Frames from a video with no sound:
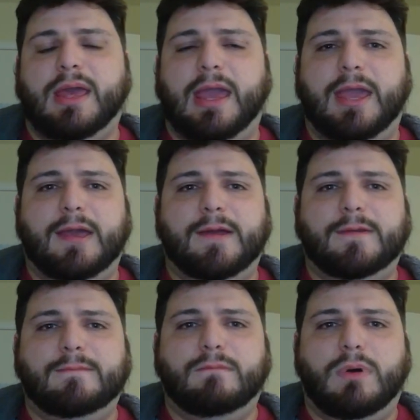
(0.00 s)

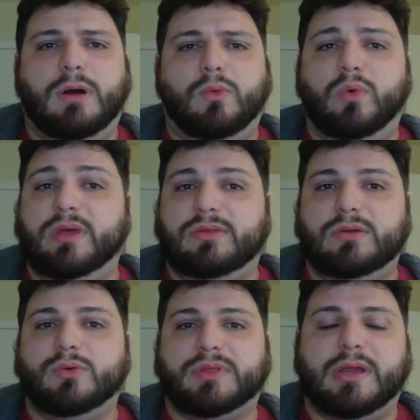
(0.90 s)
and with
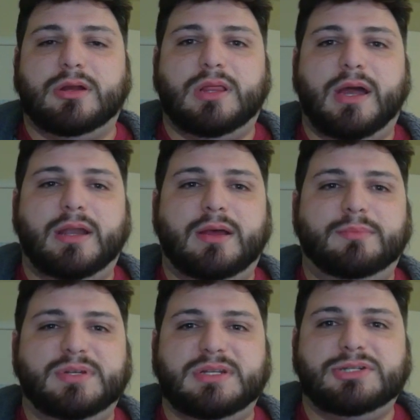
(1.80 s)
North Carolina
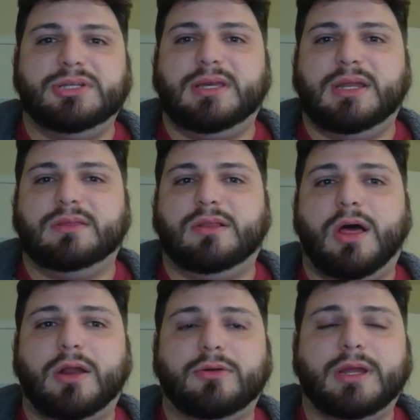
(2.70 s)
potentially getting the
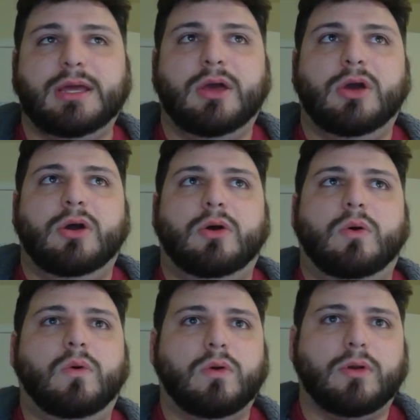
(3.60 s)
lottery
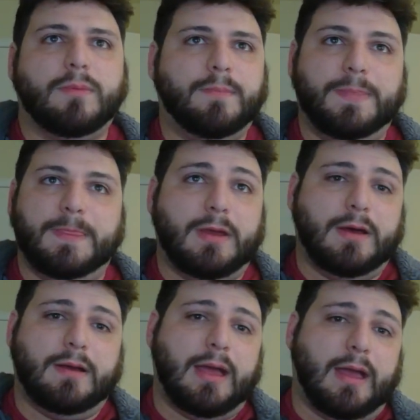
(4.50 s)
or
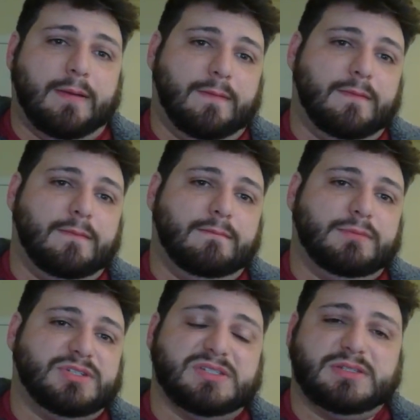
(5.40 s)

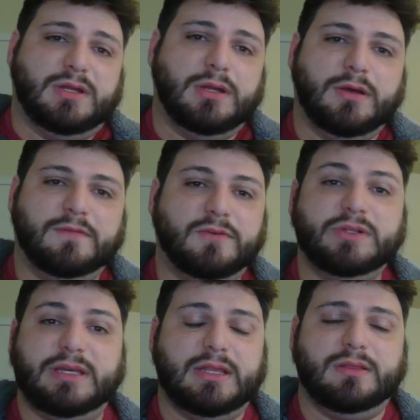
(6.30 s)
just
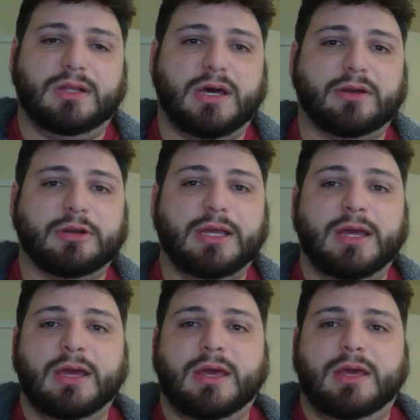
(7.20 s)
fully getting the lottery,
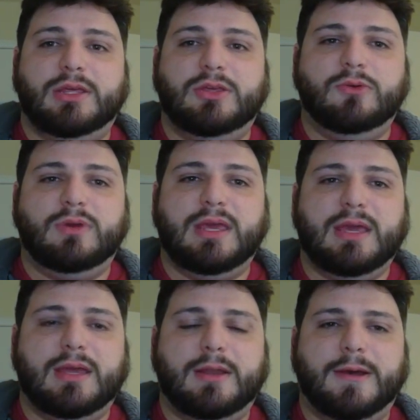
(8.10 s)
you
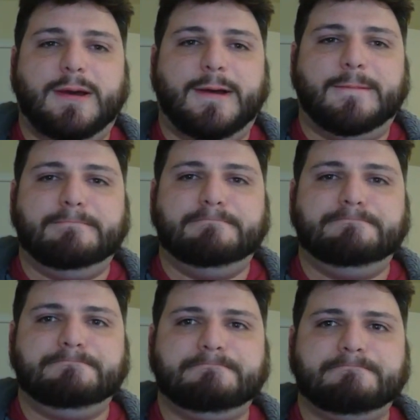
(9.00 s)
get
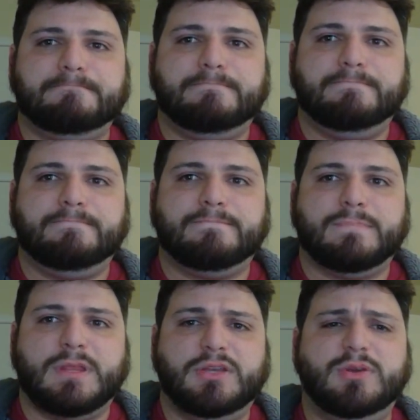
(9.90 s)

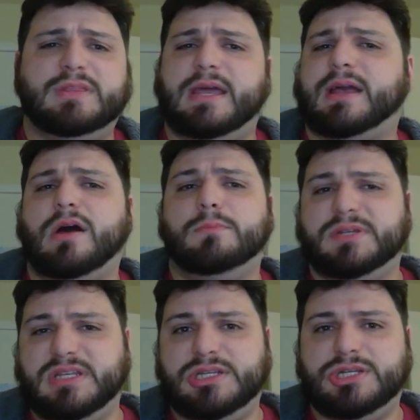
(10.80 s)
that
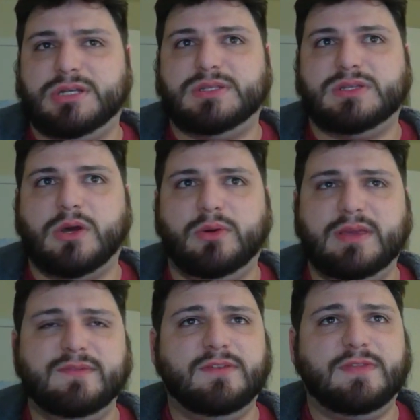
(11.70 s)
competition. So
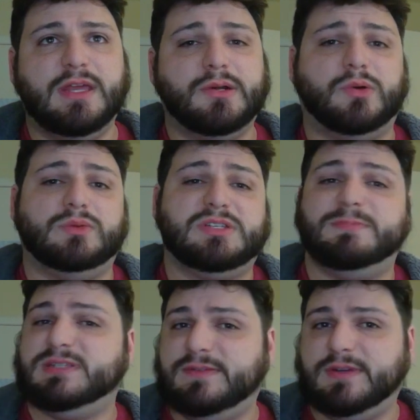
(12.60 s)
even if they don't
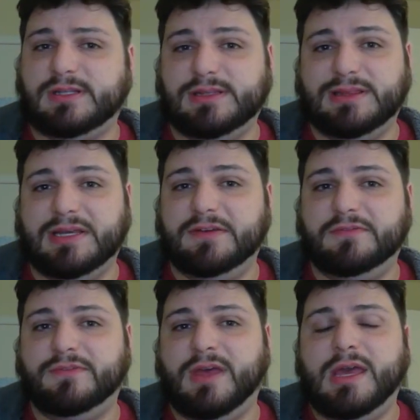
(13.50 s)
specifically
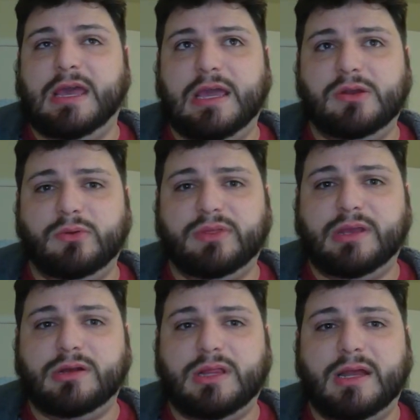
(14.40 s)
live in North
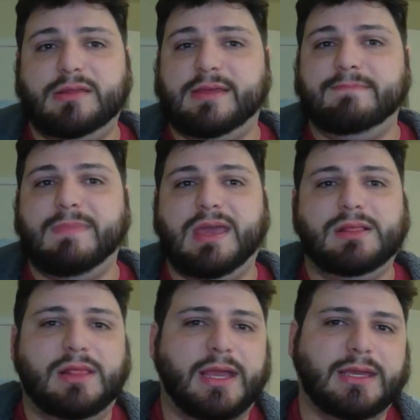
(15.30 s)
Carolina, they may
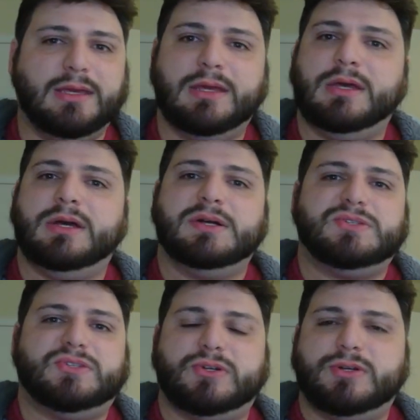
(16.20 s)
like
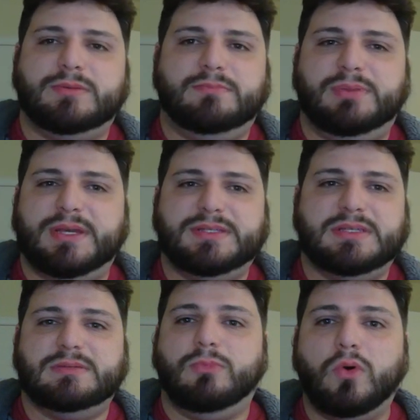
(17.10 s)
certain
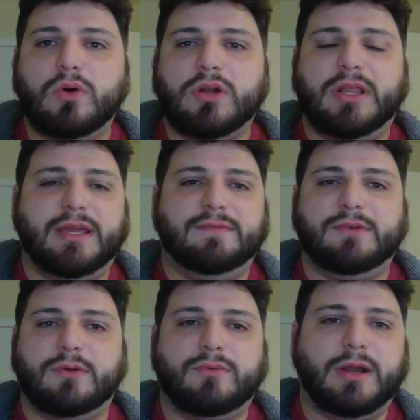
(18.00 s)
places more, like if
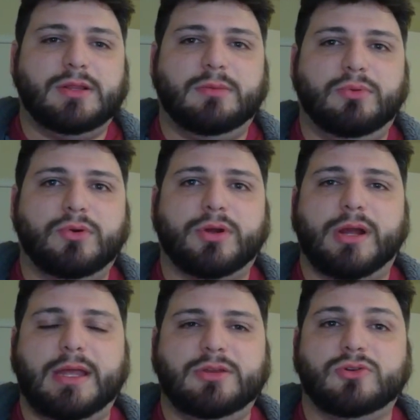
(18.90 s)
they're right on the border
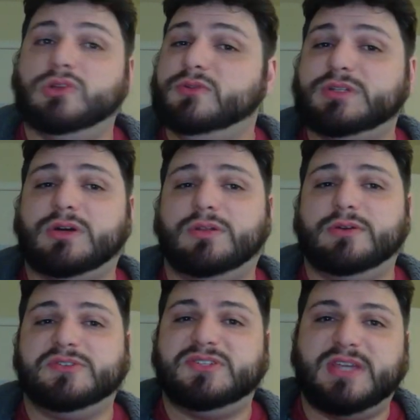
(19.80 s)
and you're losing all
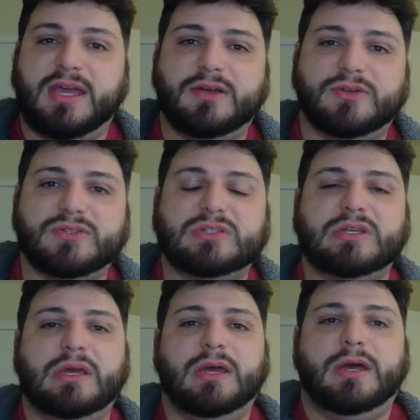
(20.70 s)
those
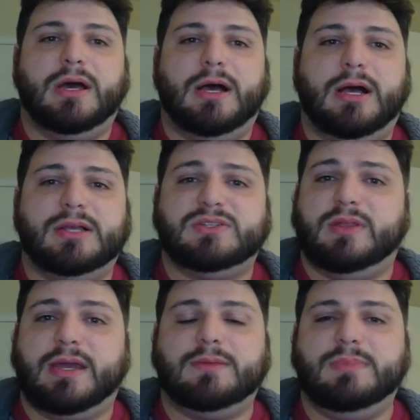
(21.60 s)
sales. So
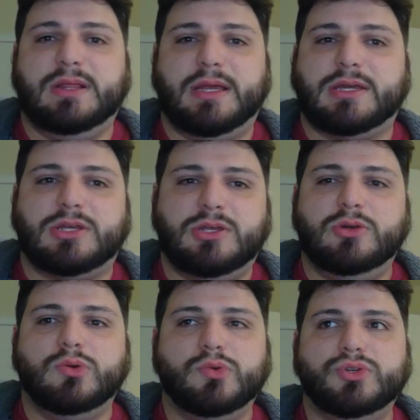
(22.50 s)
that can be like a
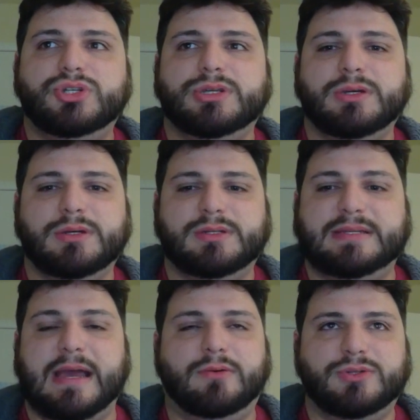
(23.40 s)
huge
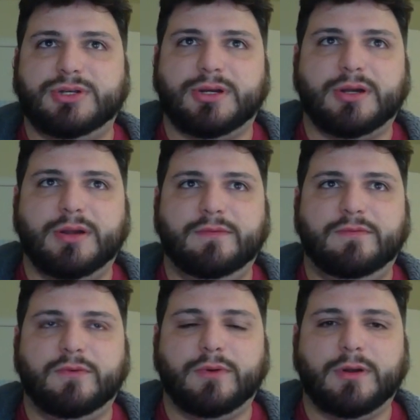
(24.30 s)
downturn
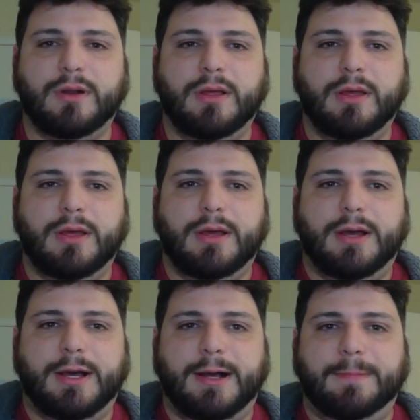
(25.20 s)
for
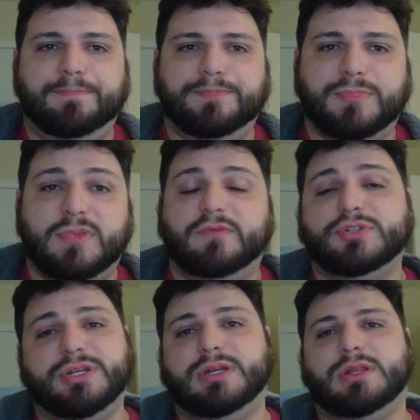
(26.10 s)
the
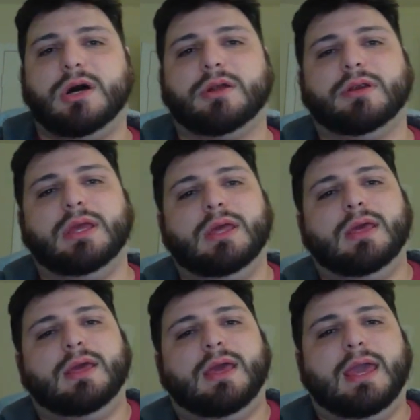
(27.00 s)
Virginia lottery.
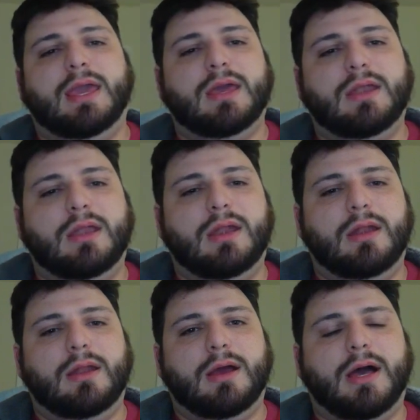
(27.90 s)
And
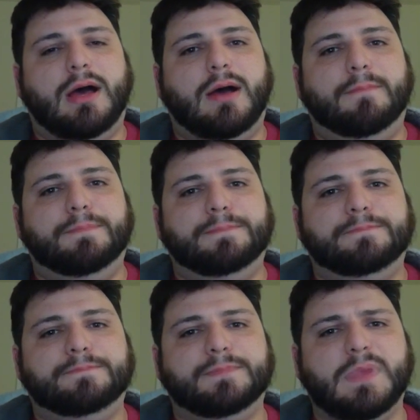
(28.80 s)

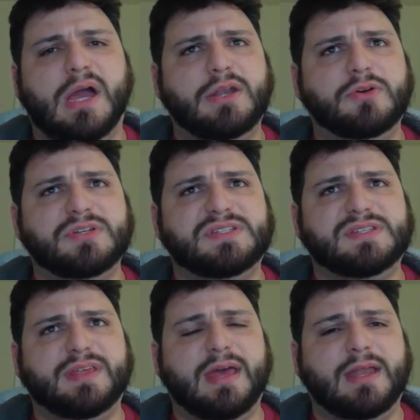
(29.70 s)
I
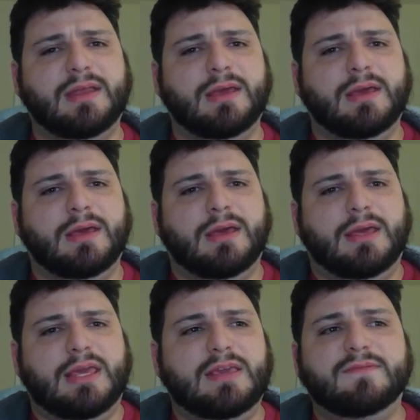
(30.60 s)
noticed that
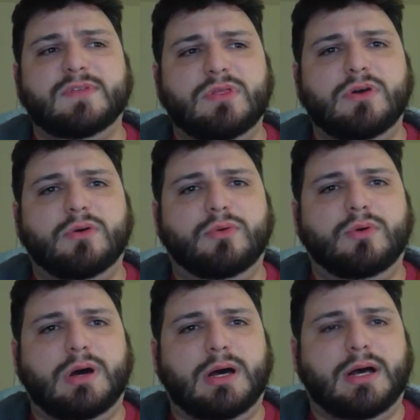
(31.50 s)
even
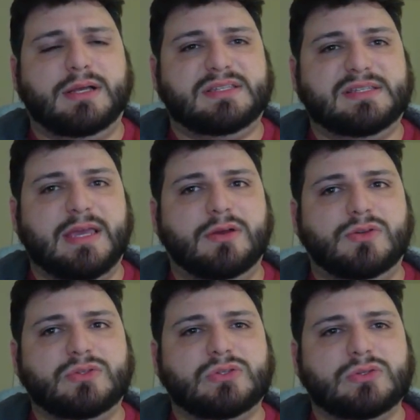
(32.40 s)
though
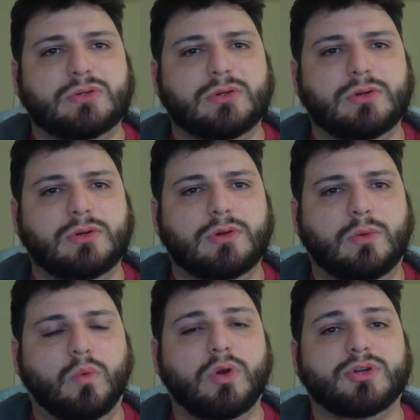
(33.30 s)
sales
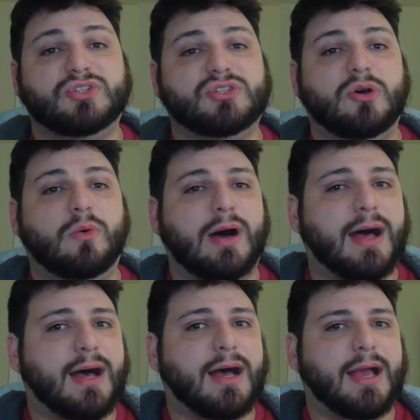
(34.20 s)
were so
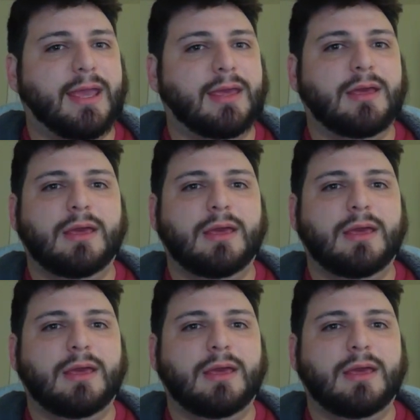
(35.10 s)
high,